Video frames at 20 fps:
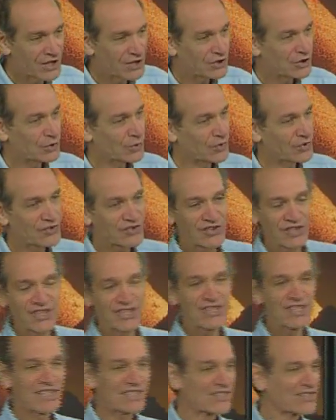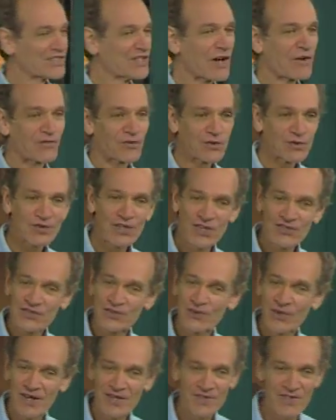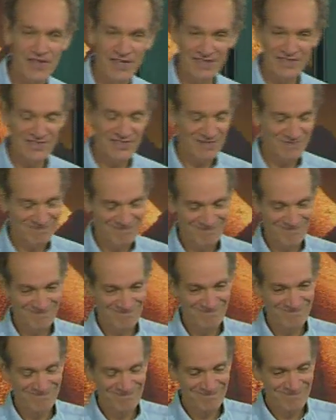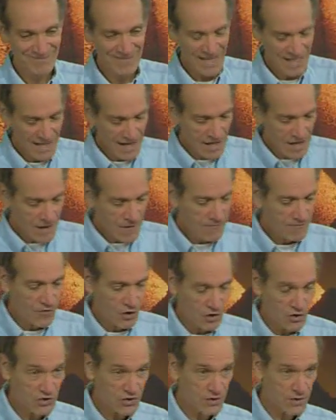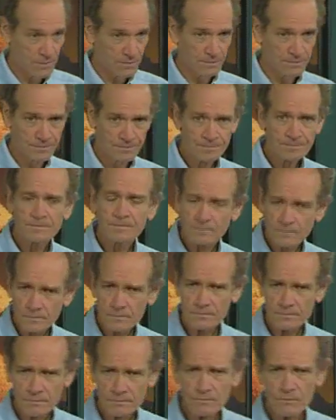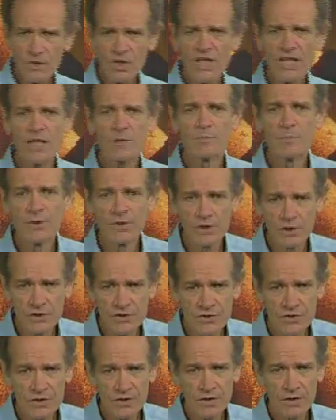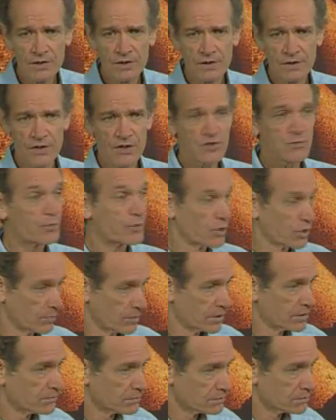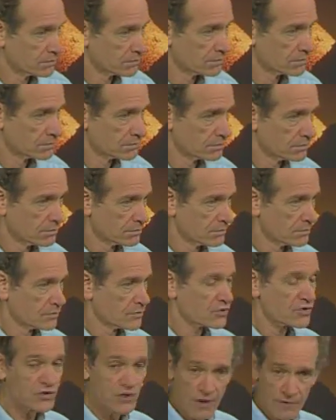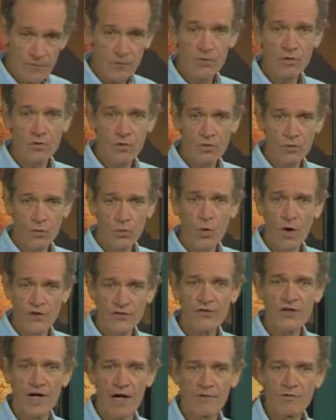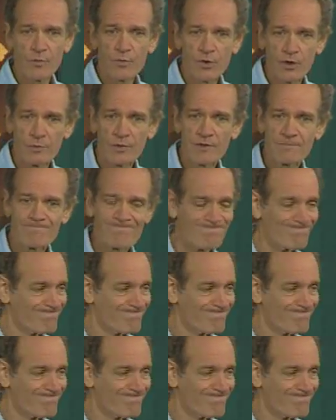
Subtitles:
You will see Seferu does great things. First, he builds his pyramid. Seferu wants to have a pyramid.